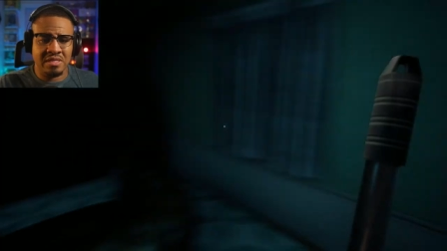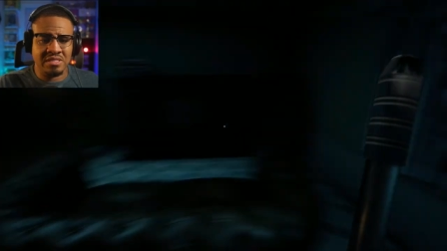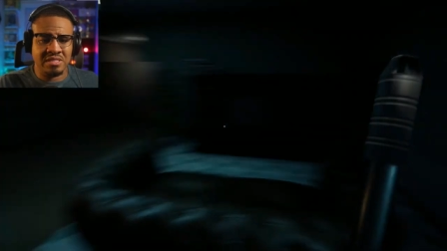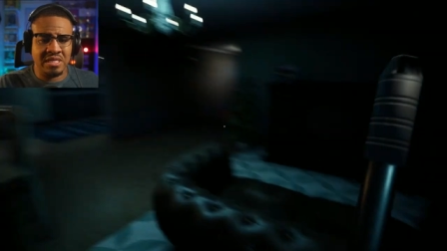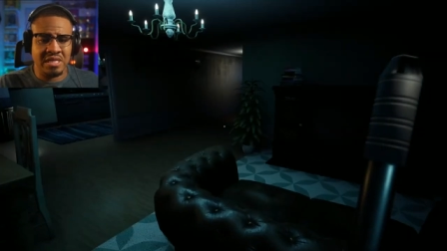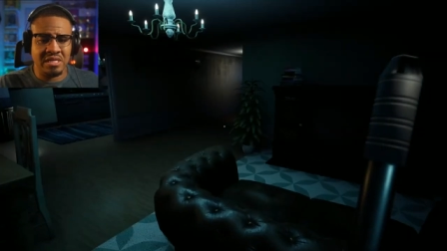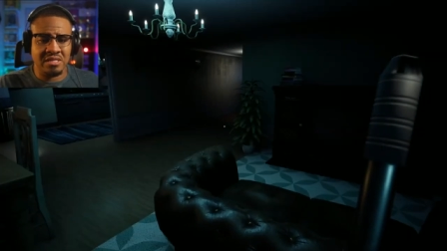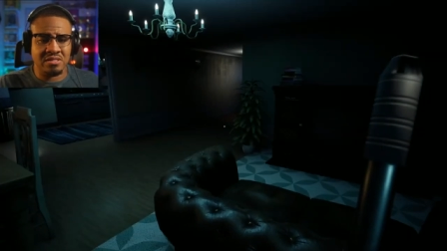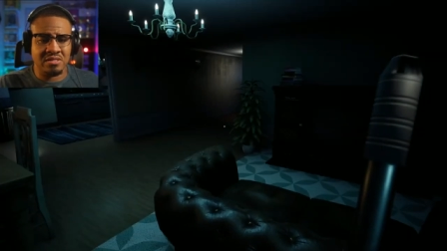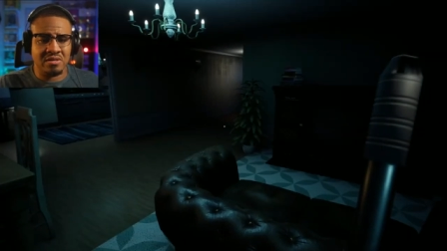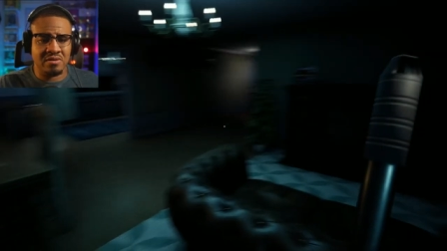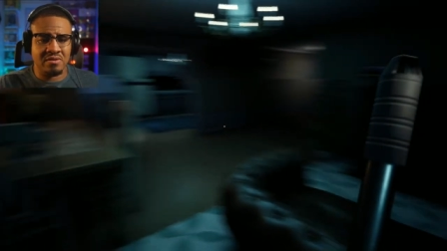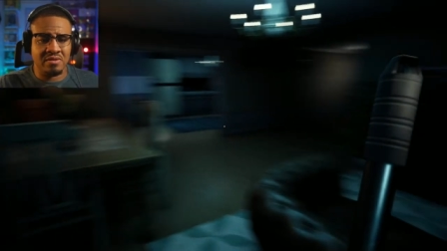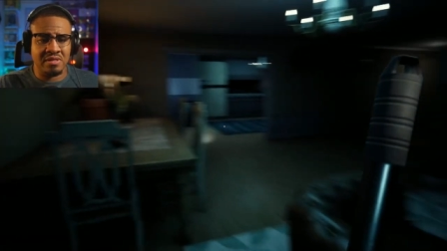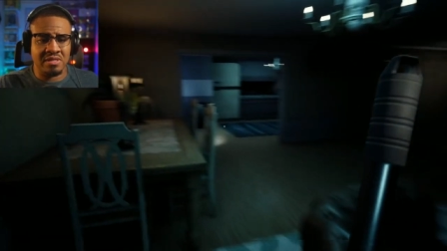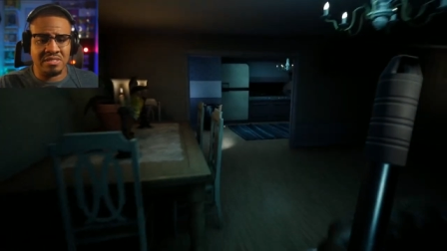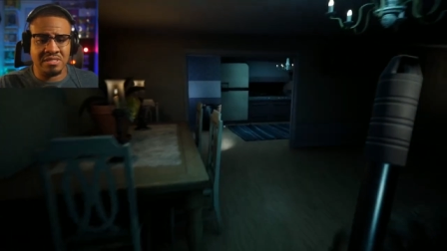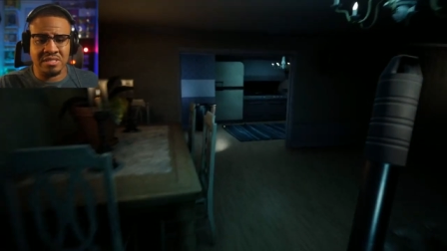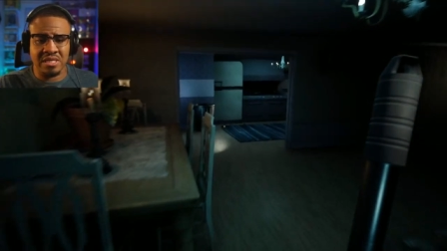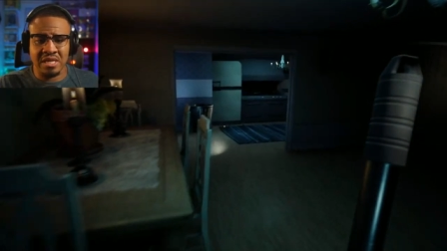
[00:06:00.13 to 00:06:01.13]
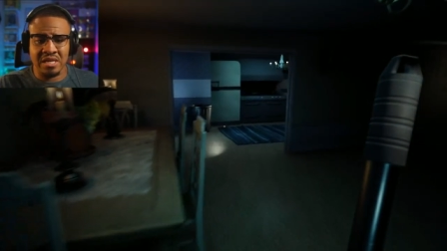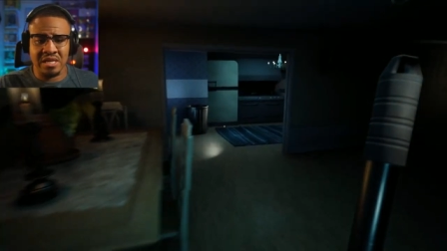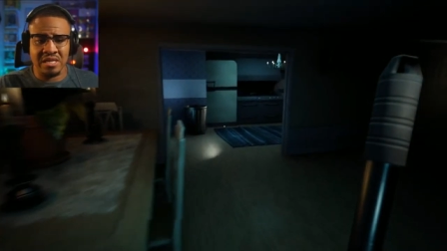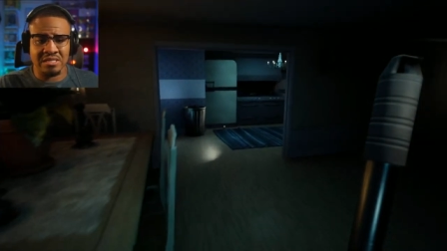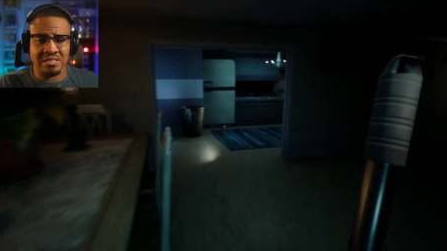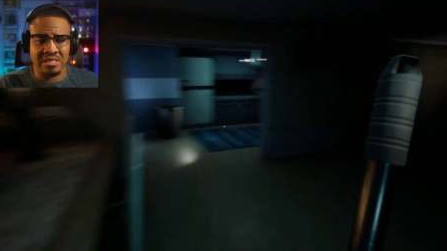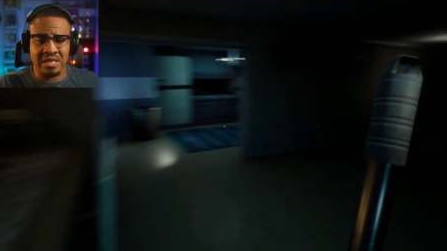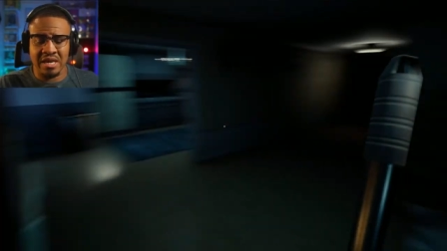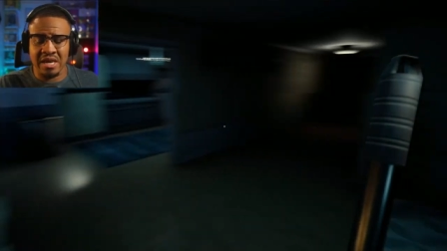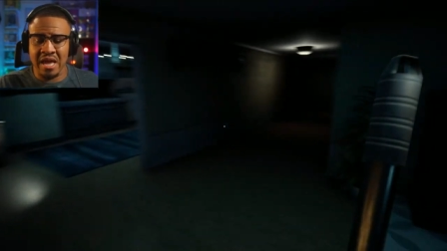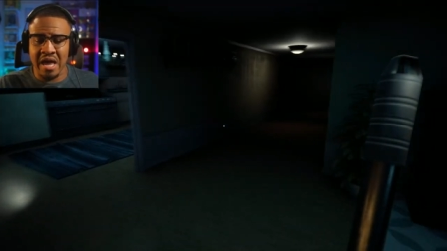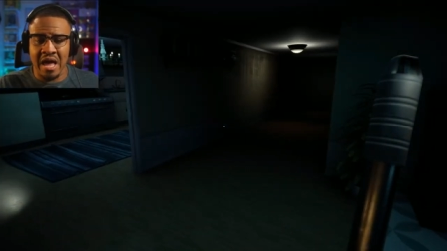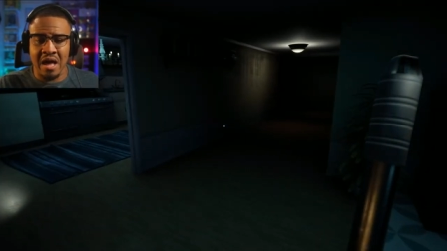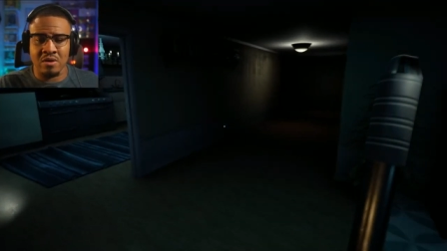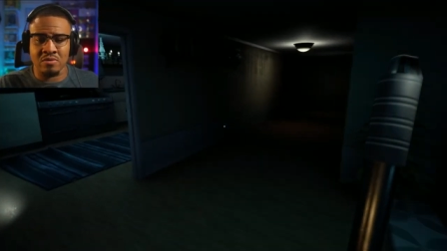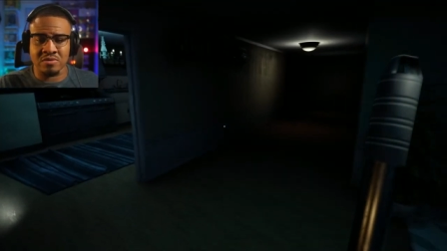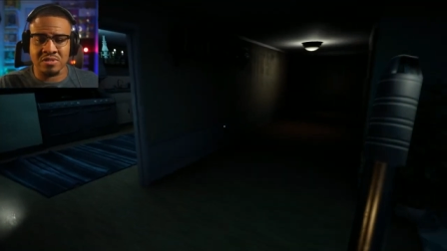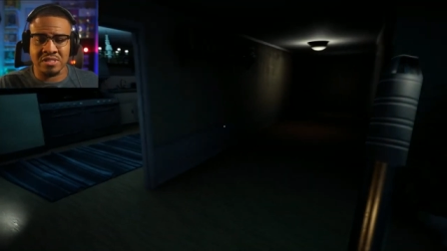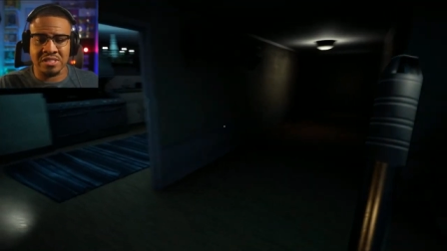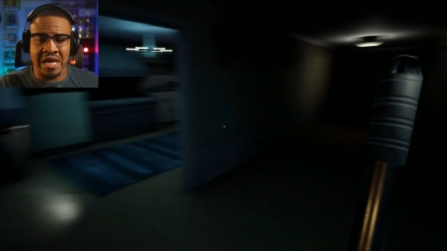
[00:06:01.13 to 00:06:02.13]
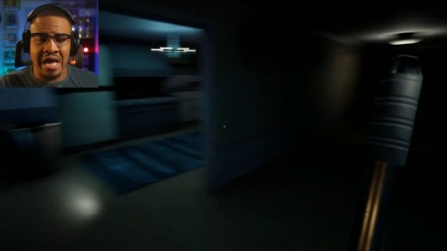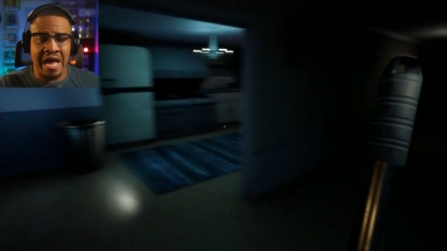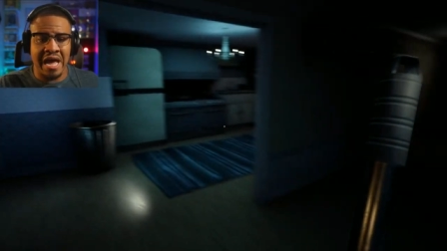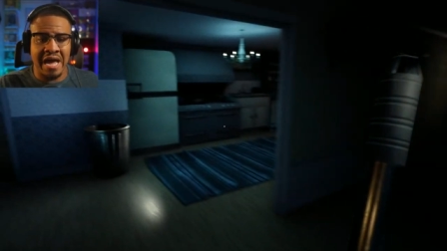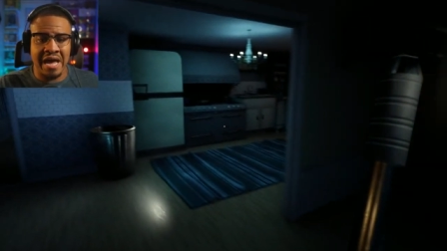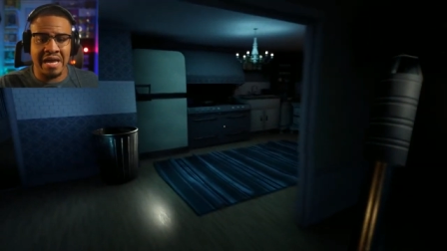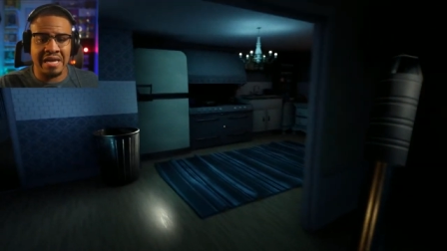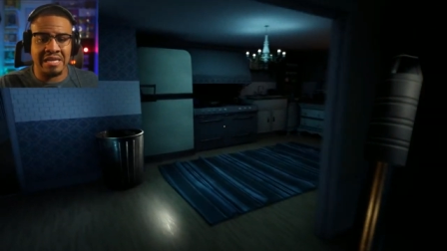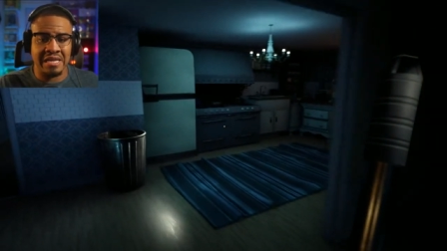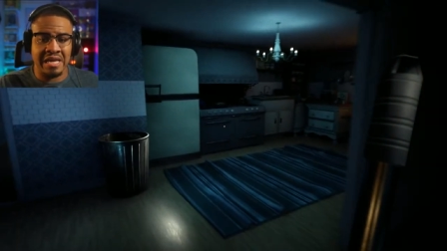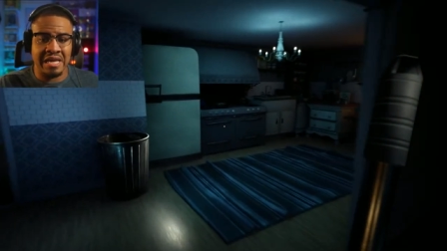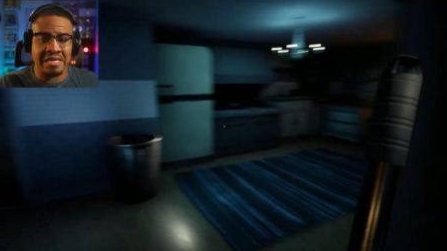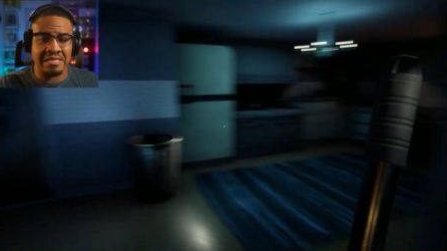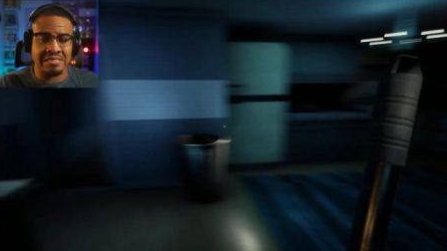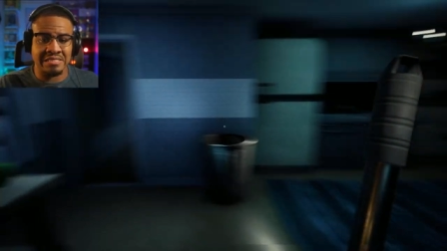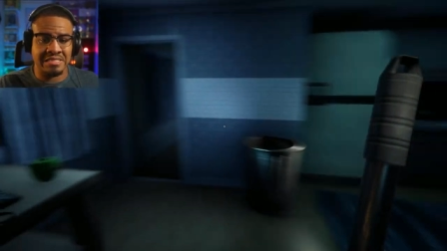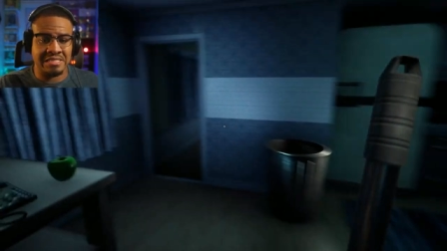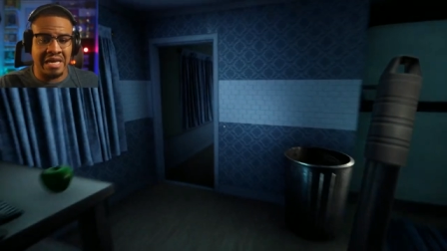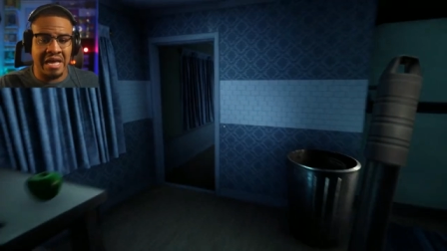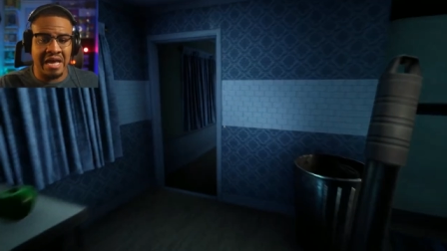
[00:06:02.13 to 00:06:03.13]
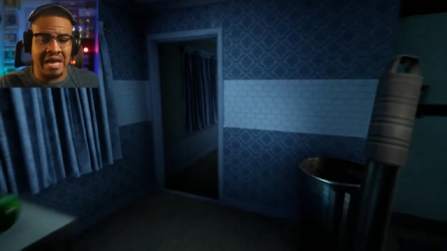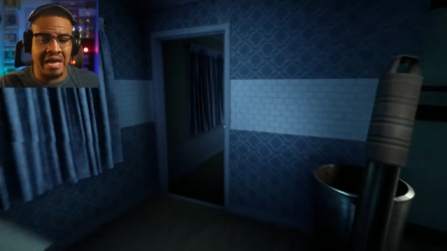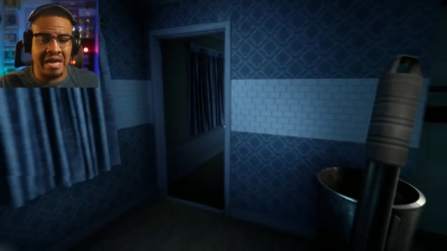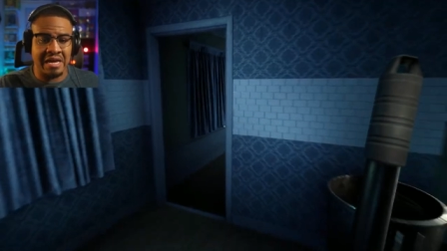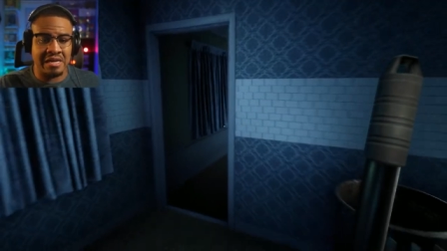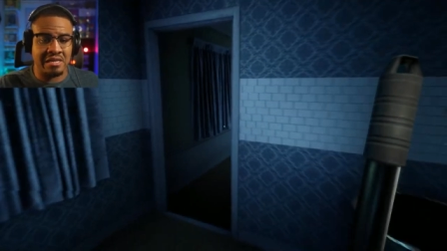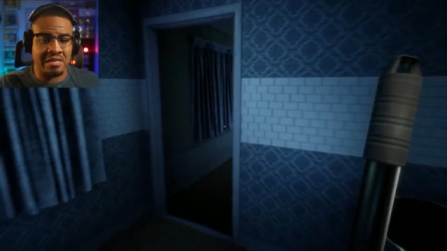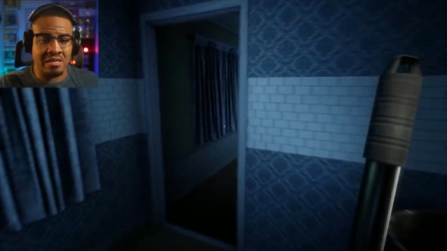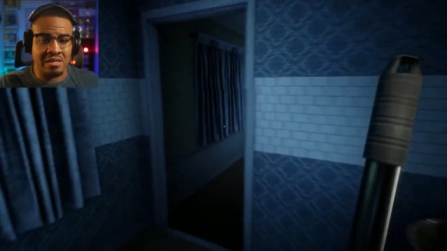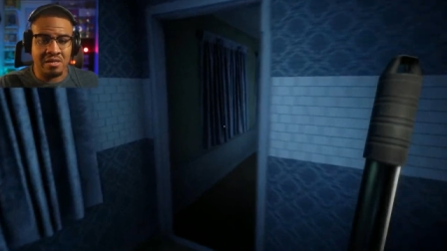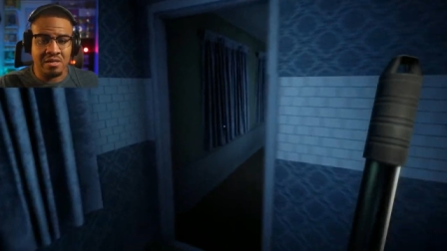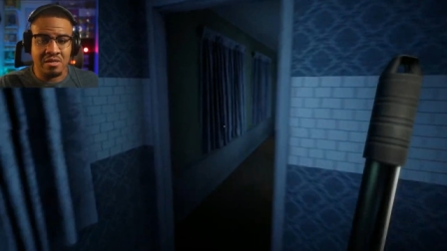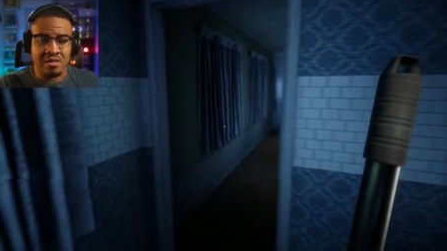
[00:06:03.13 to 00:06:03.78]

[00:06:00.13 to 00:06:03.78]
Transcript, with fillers: things are, this thing is like outside, inside,